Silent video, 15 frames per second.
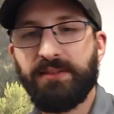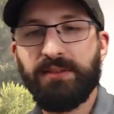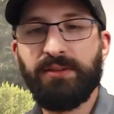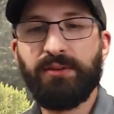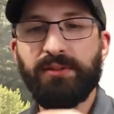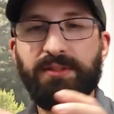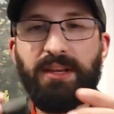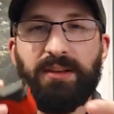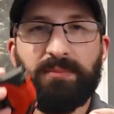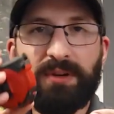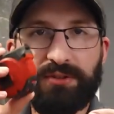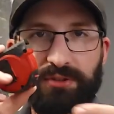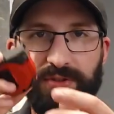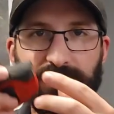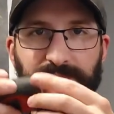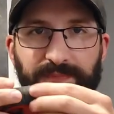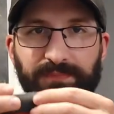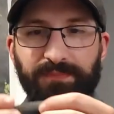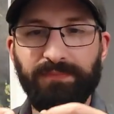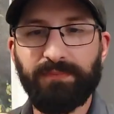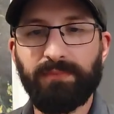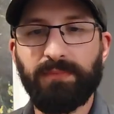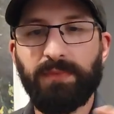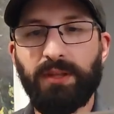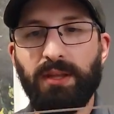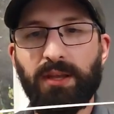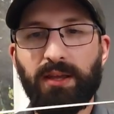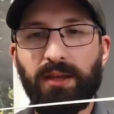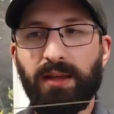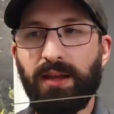little tape measure.
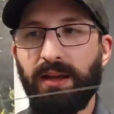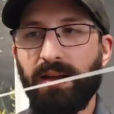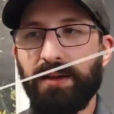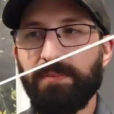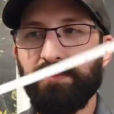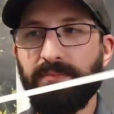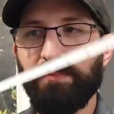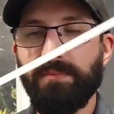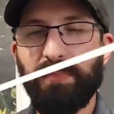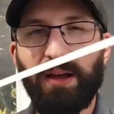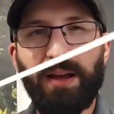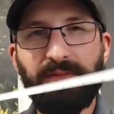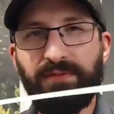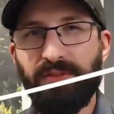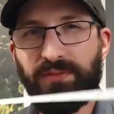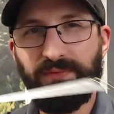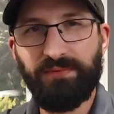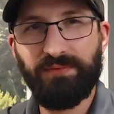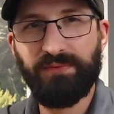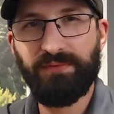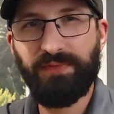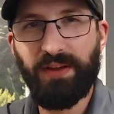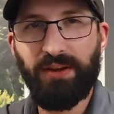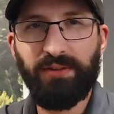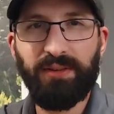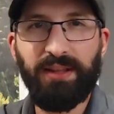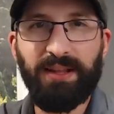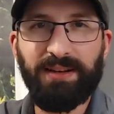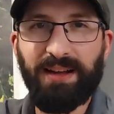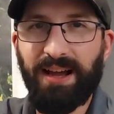I've found
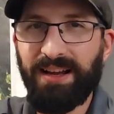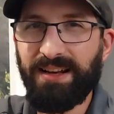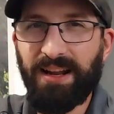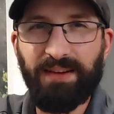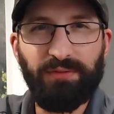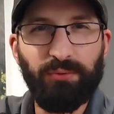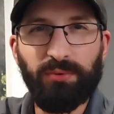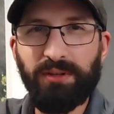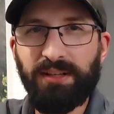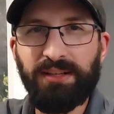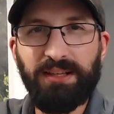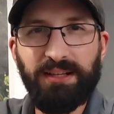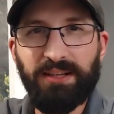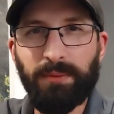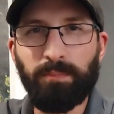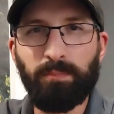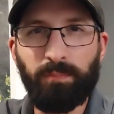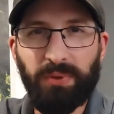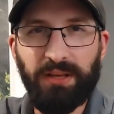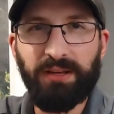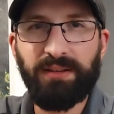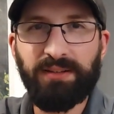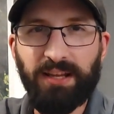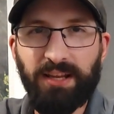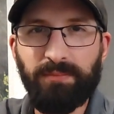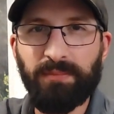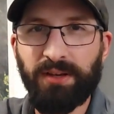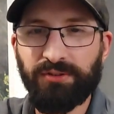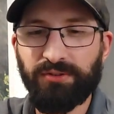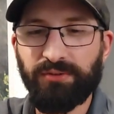that I never really need a big tape
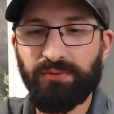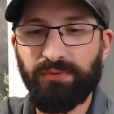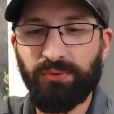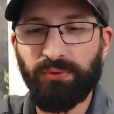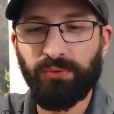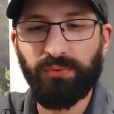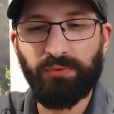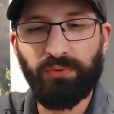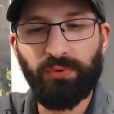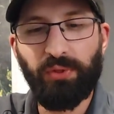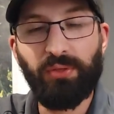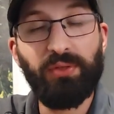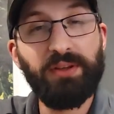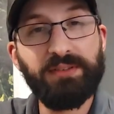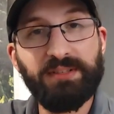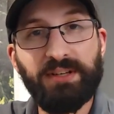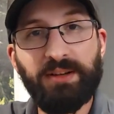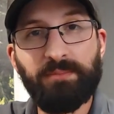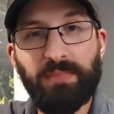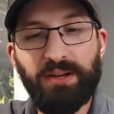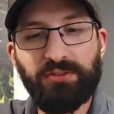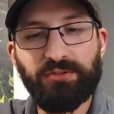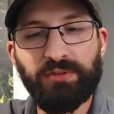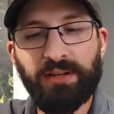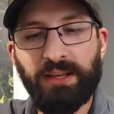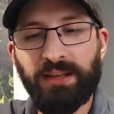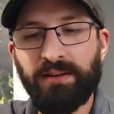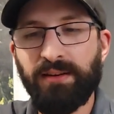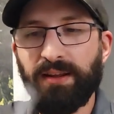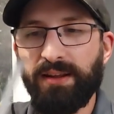measure for the things that I'm measuring,
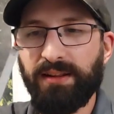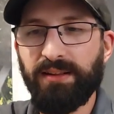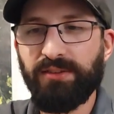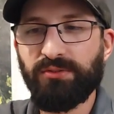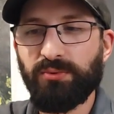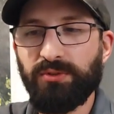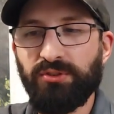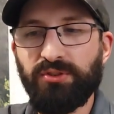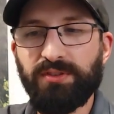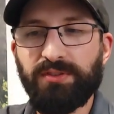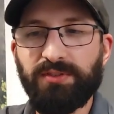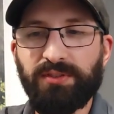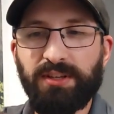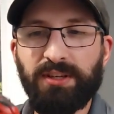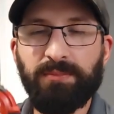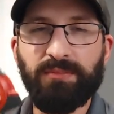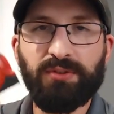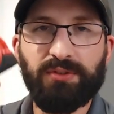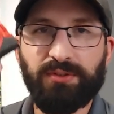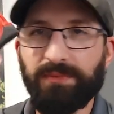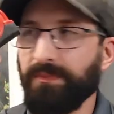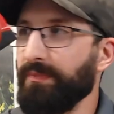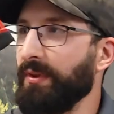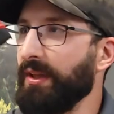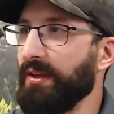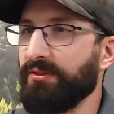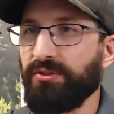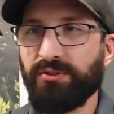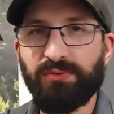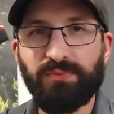and this one just seems,
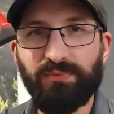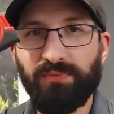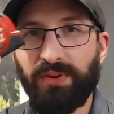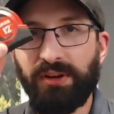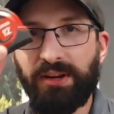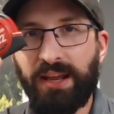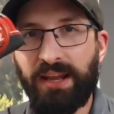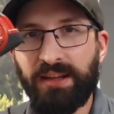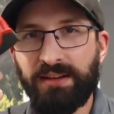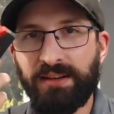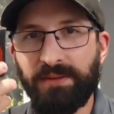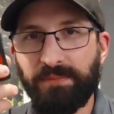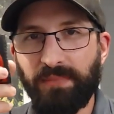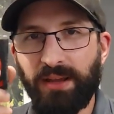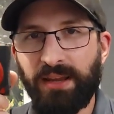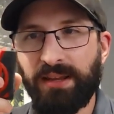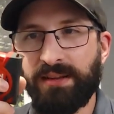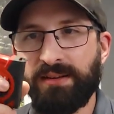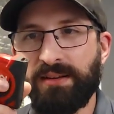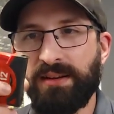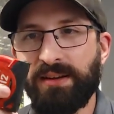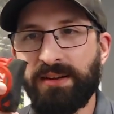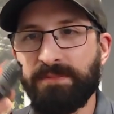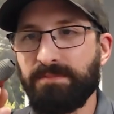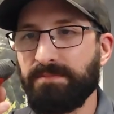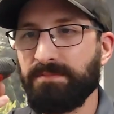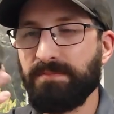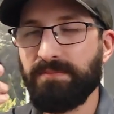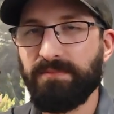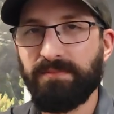it's just very handy and
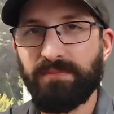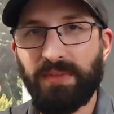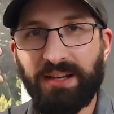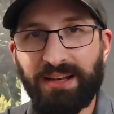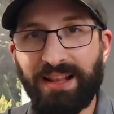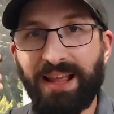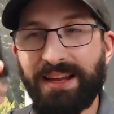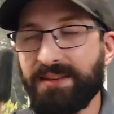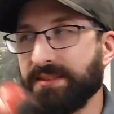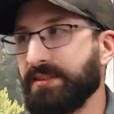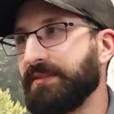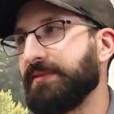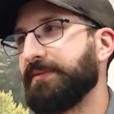light.